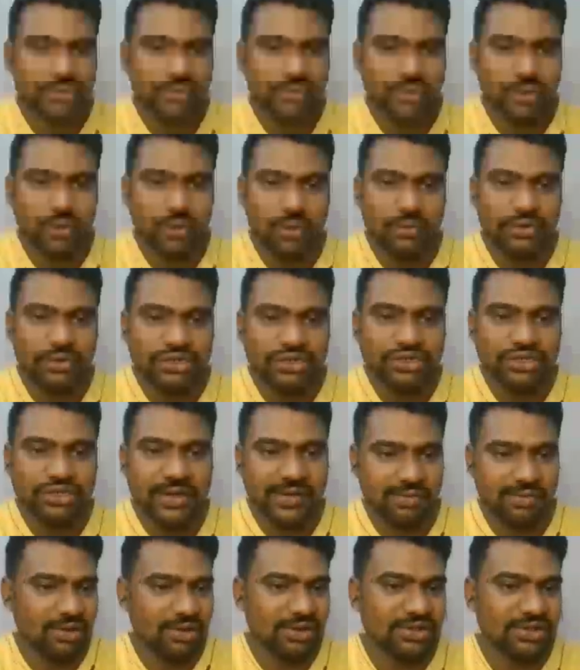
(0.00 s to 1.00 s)
so which
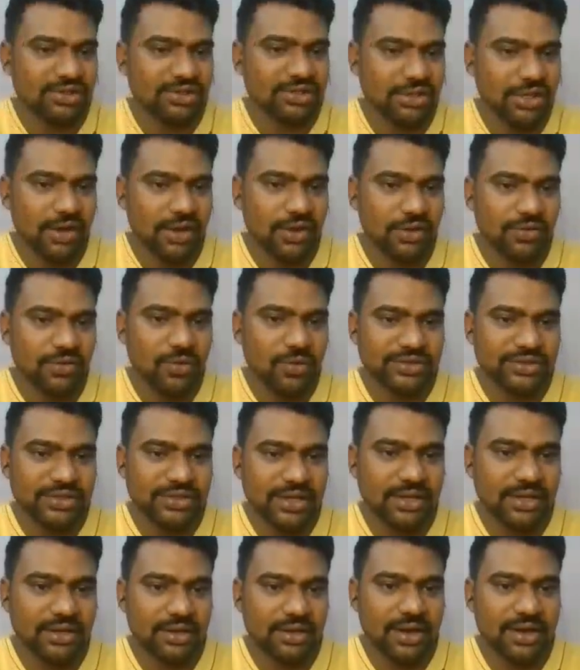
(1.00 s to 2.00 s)
technologies they are
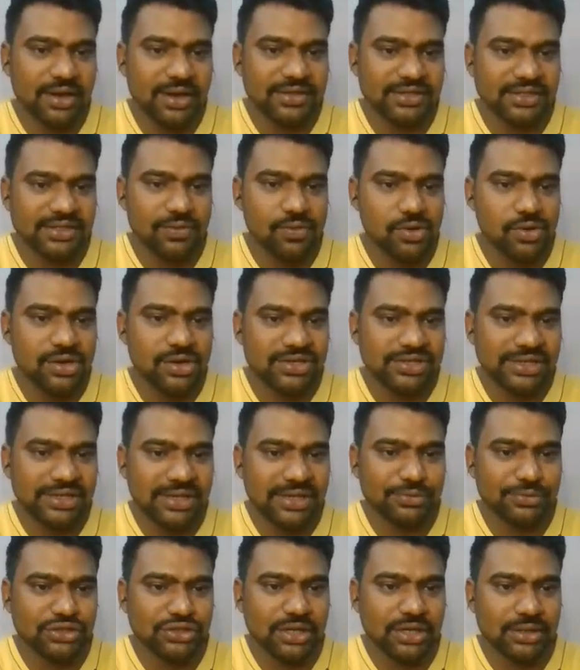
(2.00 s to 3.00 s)
using, and SEO
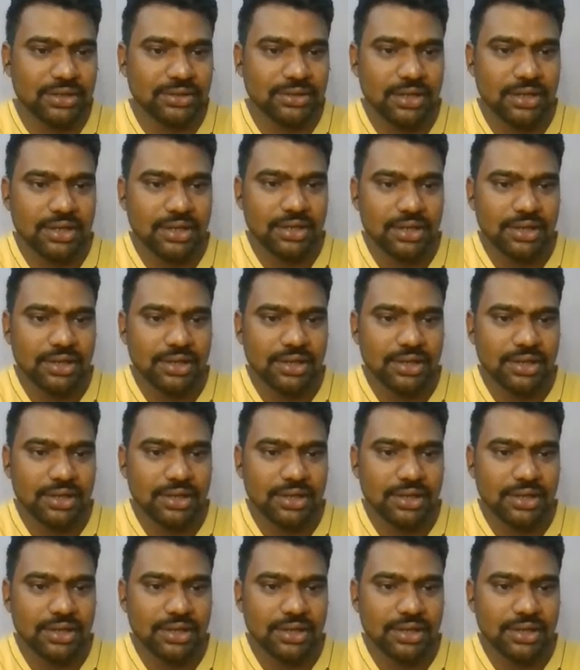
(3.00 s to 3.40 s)
description.